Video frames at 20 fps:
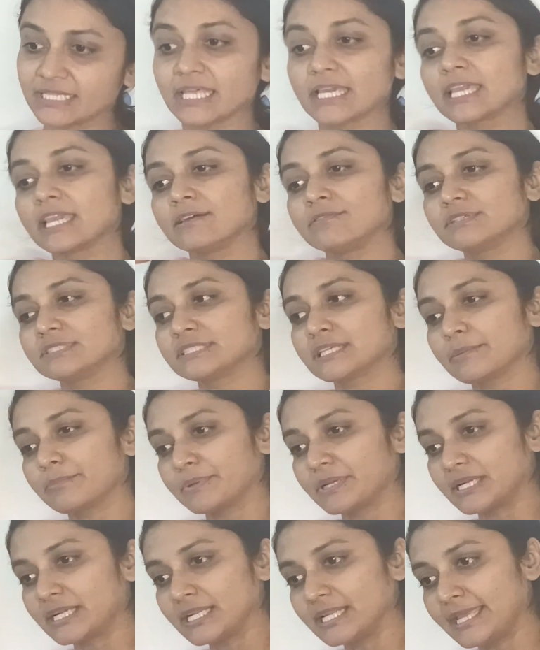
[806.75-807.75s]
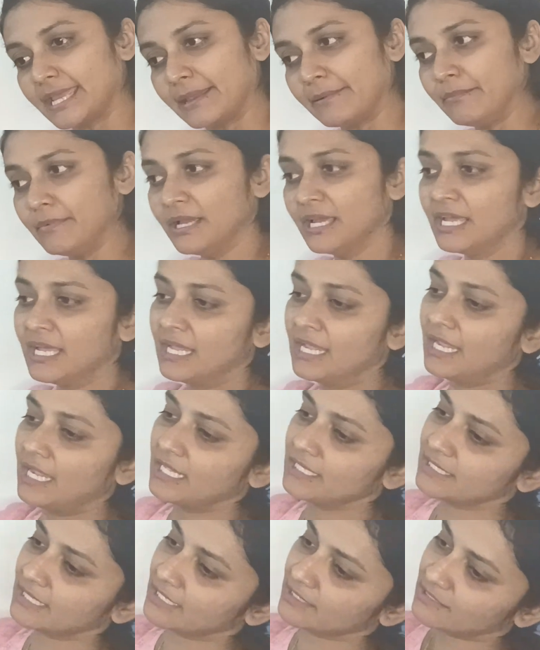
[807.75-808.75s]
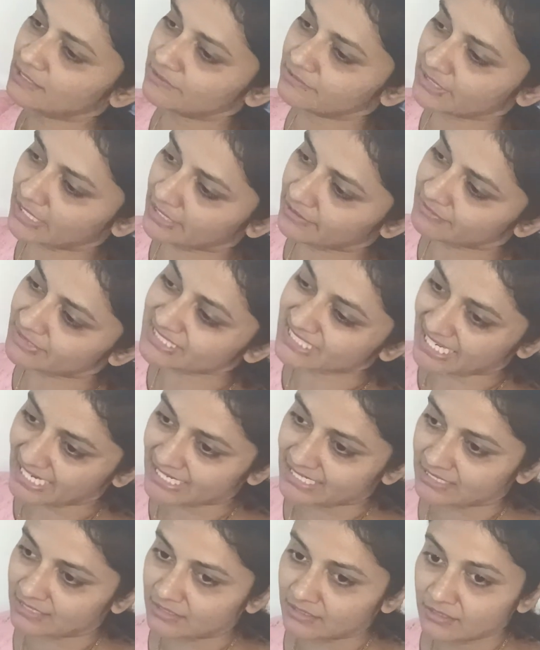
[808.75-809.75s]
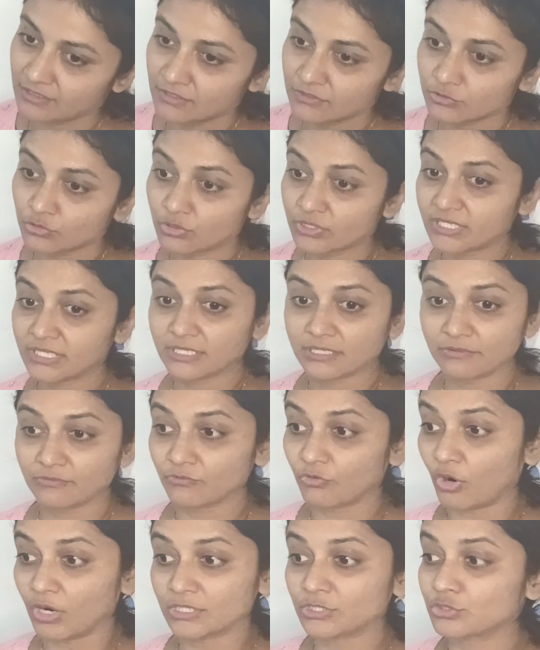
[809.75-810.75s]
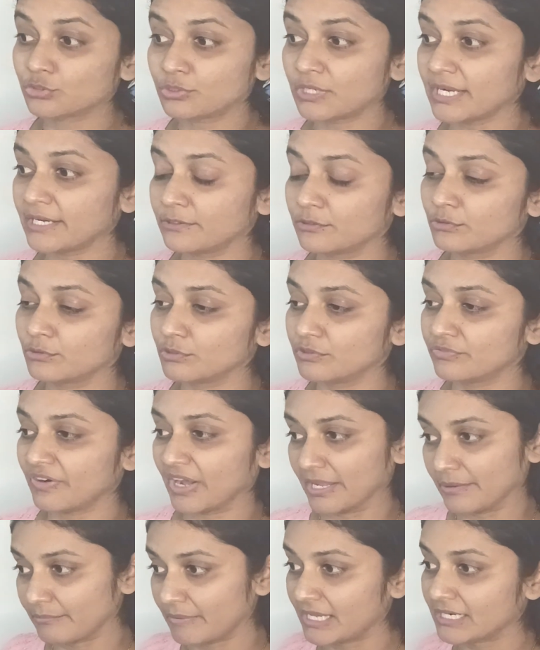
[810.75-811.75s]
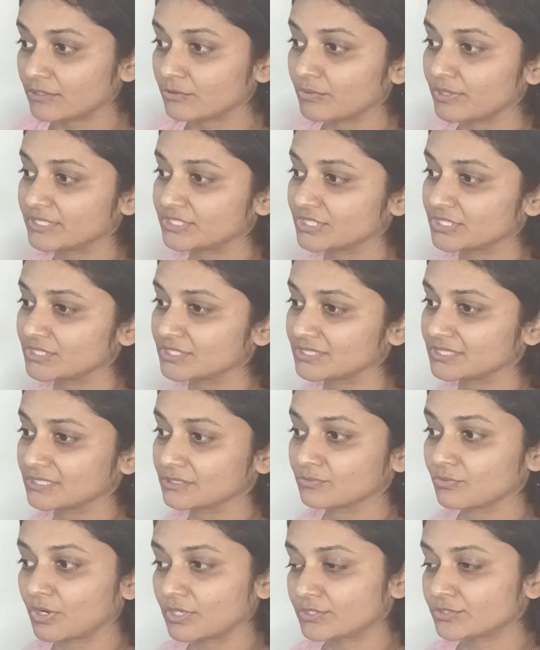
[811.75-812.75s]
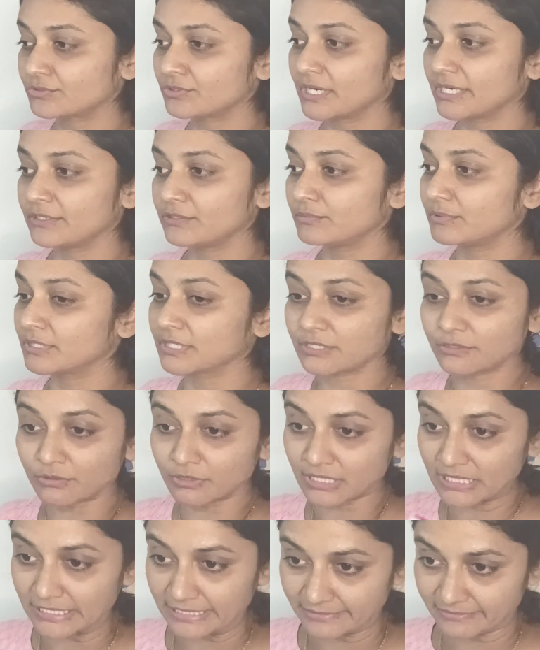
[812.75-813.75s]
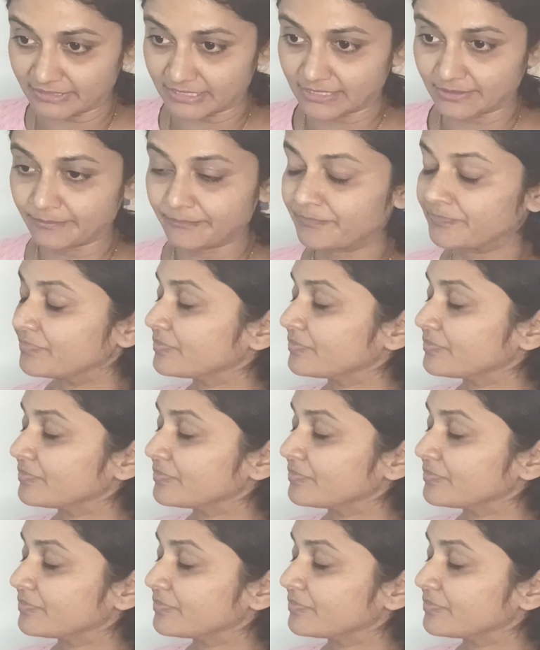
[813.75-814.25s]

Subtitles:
They gave us separately m and they gave us n. So what should I do? 5 mark question this is. What should I do? Okay, don't leave it.